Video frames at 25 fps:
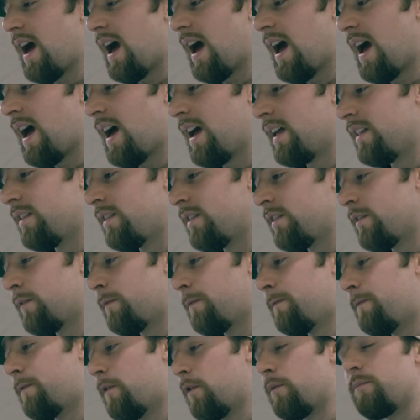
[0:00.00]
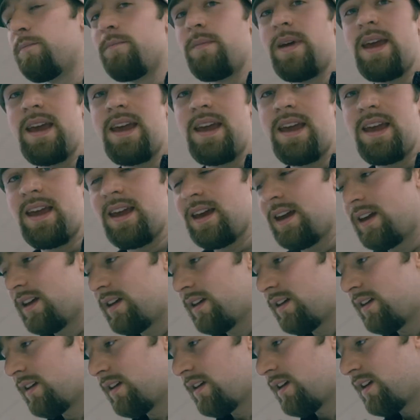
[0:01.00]
And for me,
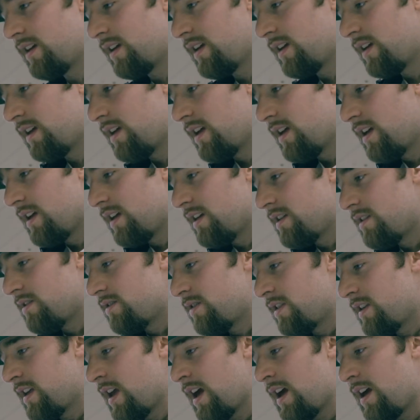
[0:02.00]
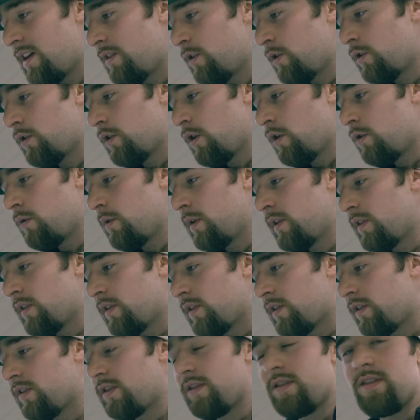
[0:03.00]
yeah, there's always
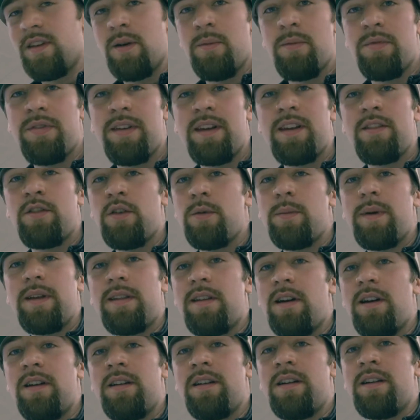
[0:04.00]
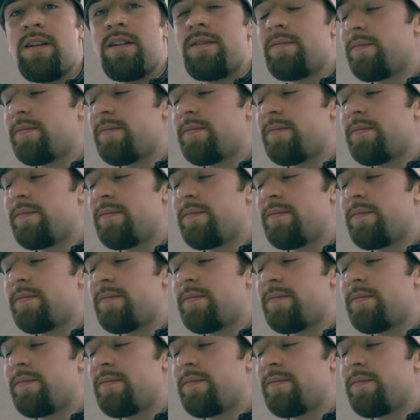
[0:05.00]
something to be done.